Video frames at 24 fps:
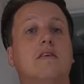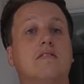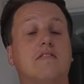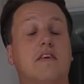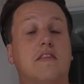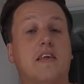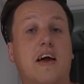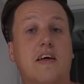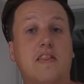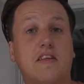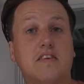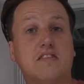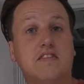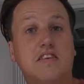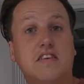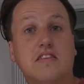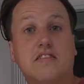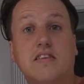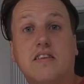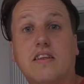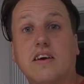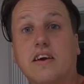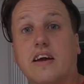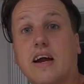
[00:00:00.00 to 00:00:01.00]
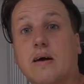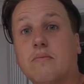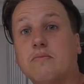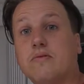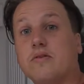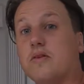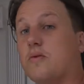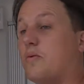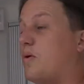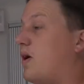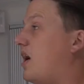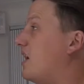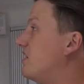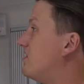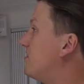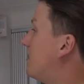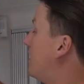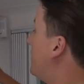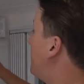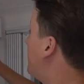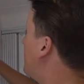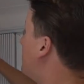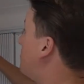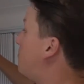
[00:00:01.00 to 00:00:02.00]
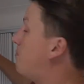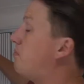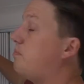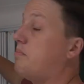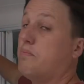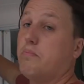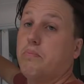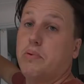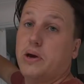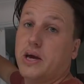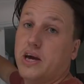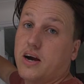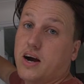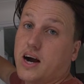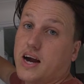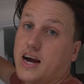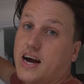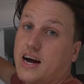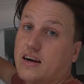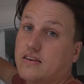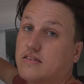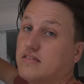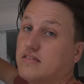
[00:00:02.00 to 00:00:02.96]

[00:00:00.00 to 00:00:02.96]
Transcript: So the other sensor that comes with a Witi, the PIR